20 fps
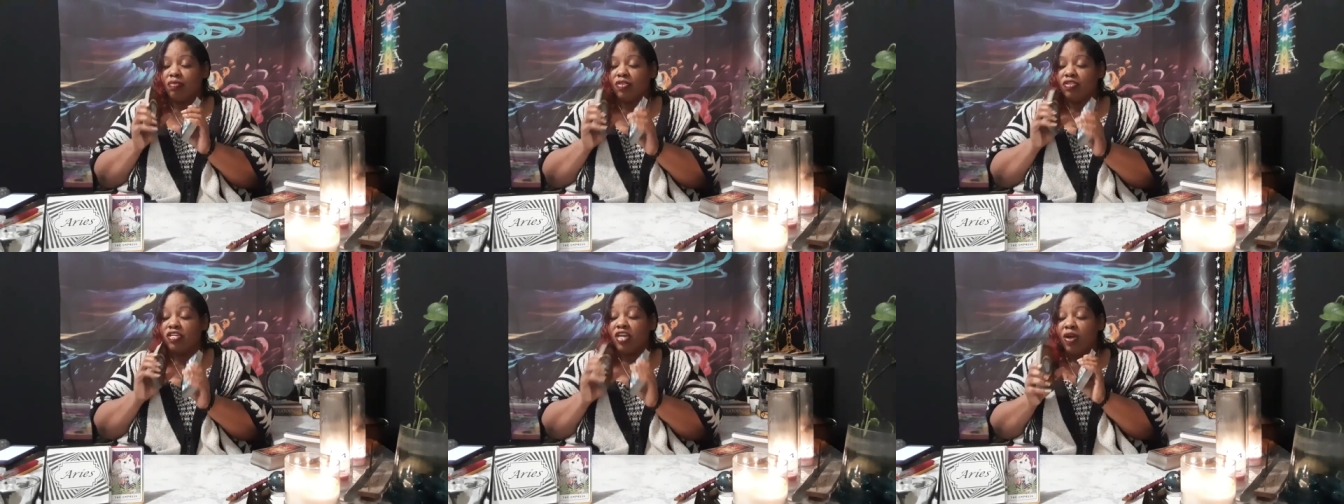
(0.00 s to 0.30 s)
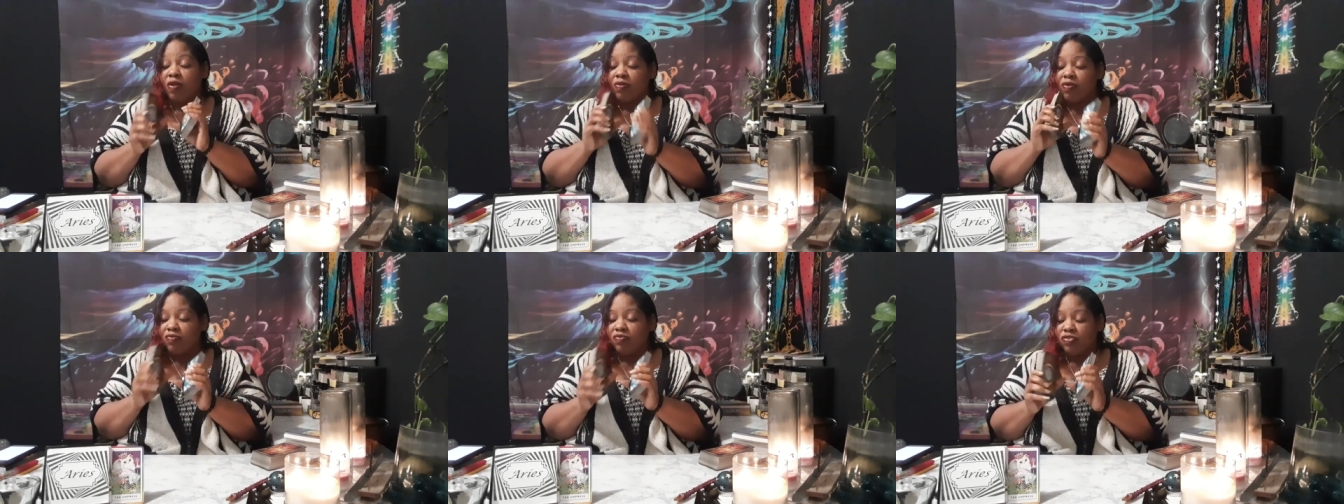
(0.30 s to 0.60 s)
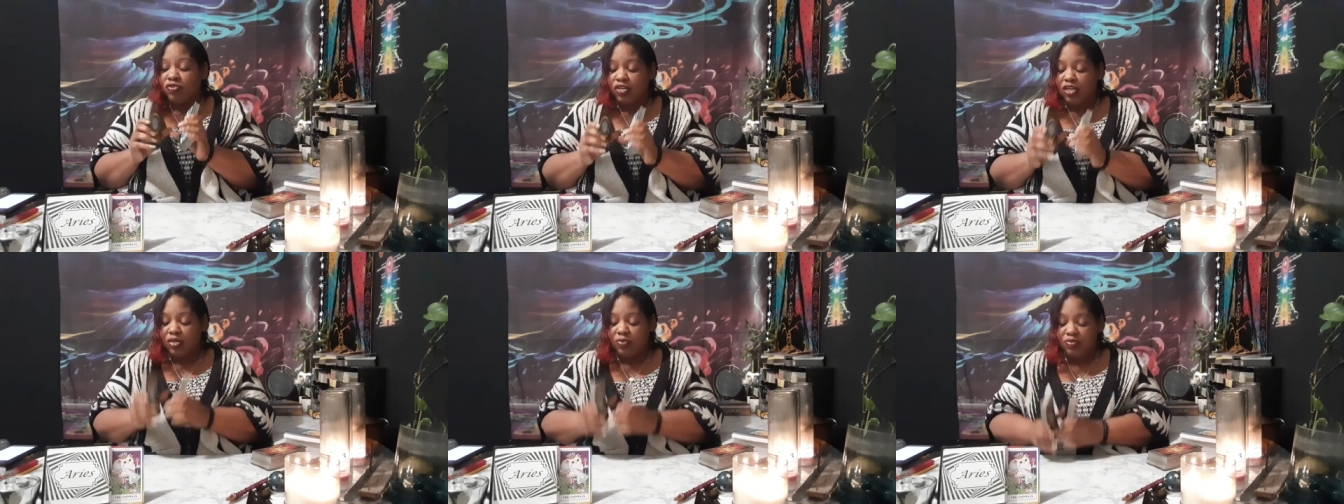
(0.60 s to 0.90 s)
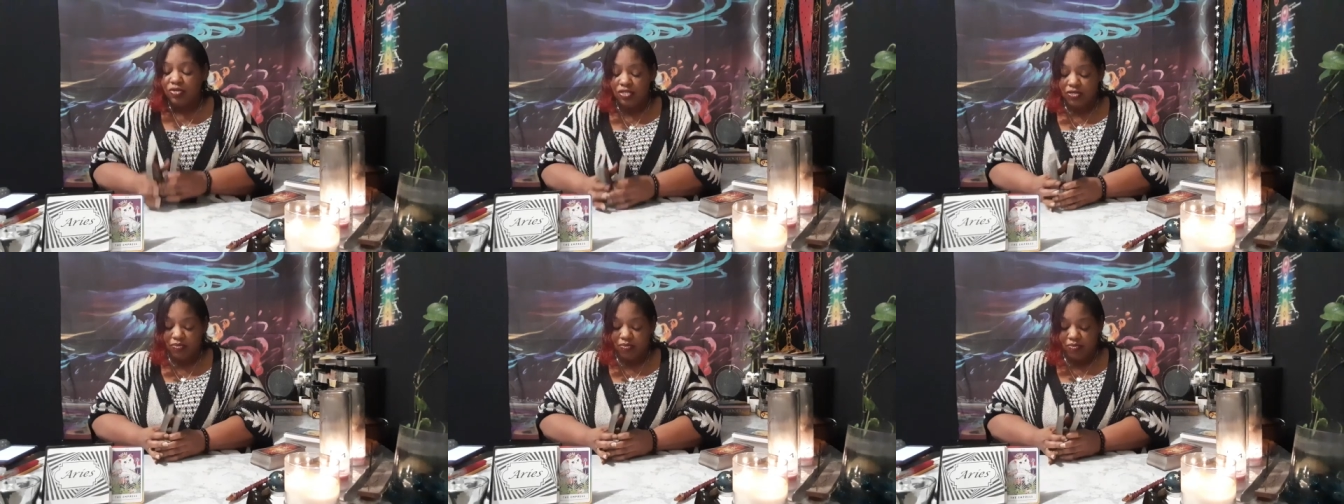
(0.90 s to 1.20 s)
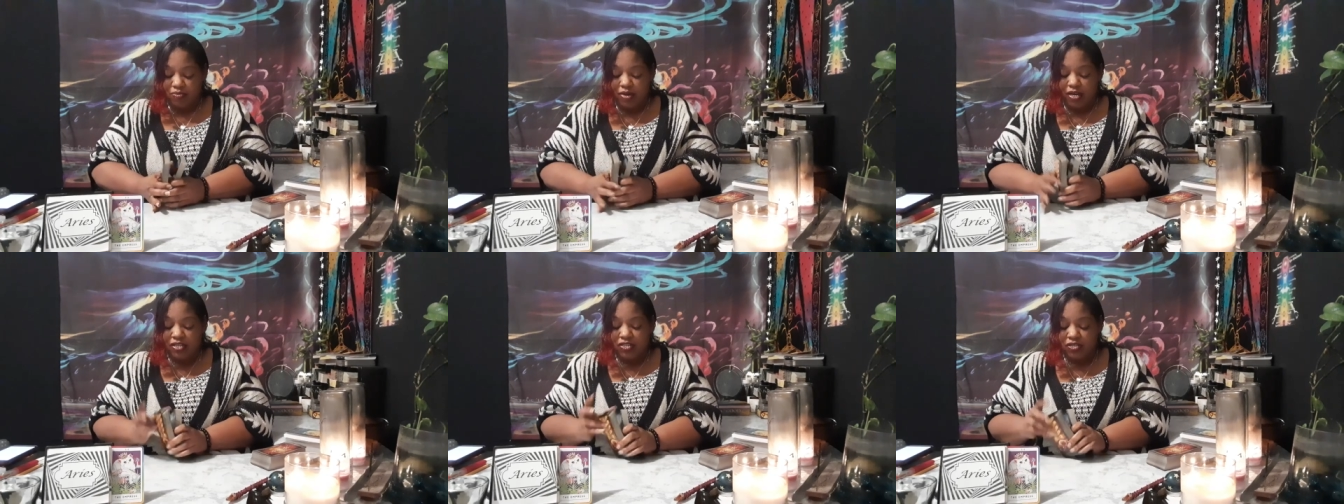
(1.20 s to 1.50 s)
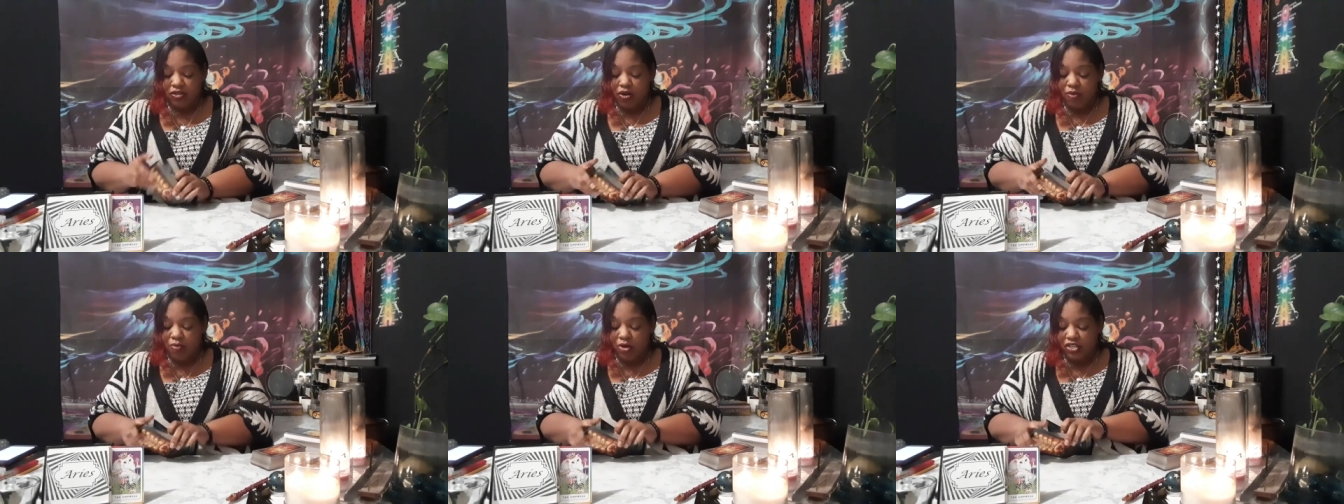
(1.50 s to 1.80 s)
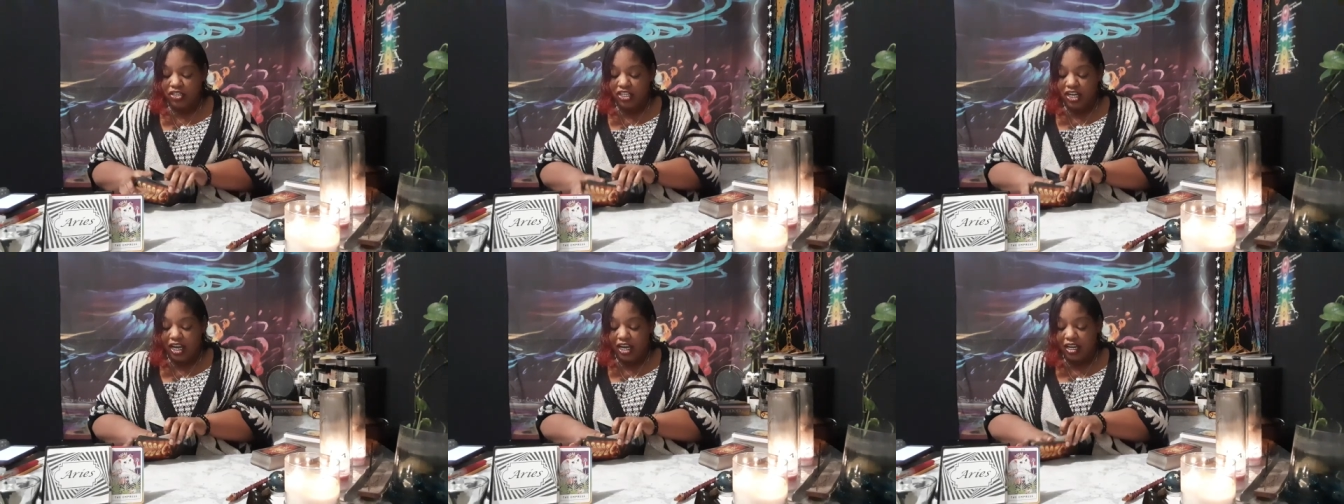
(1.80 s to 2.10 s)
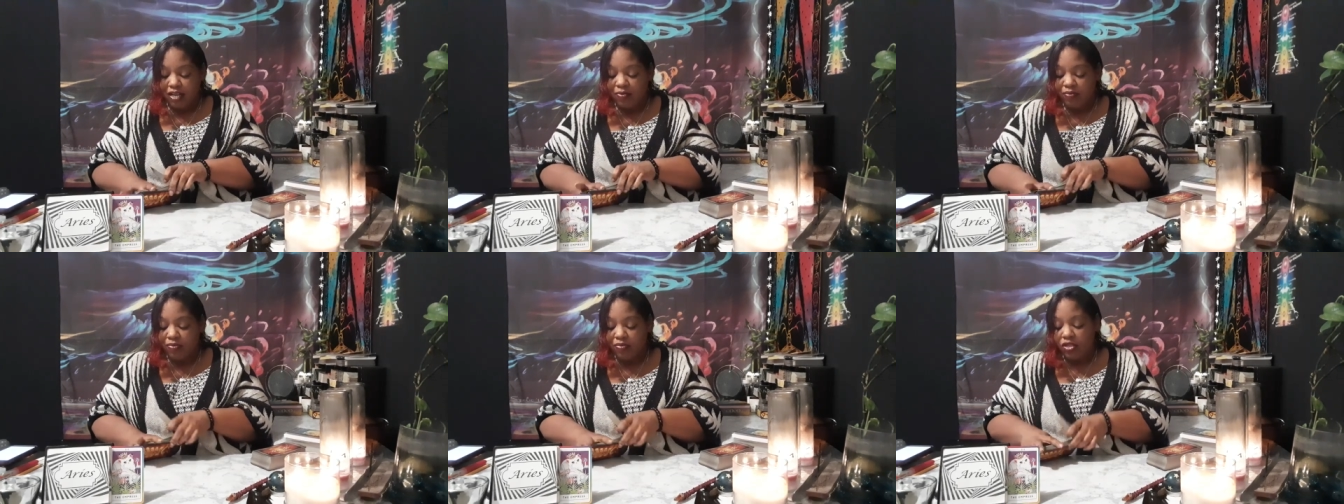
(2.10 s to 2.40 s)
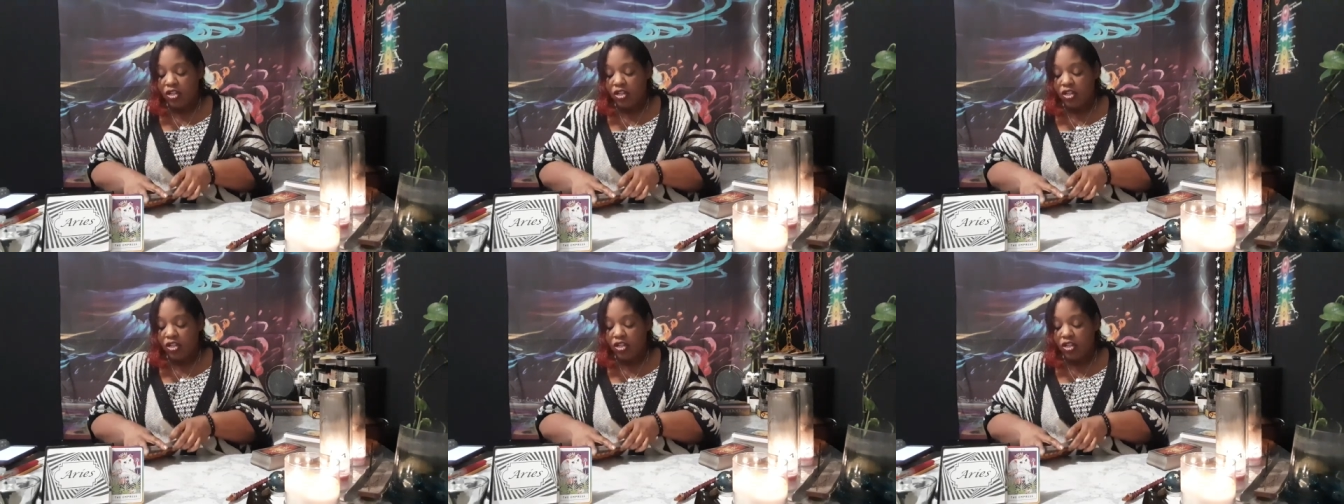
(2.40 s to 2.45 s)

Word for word: Tarot Dreams by Ciro Marchetti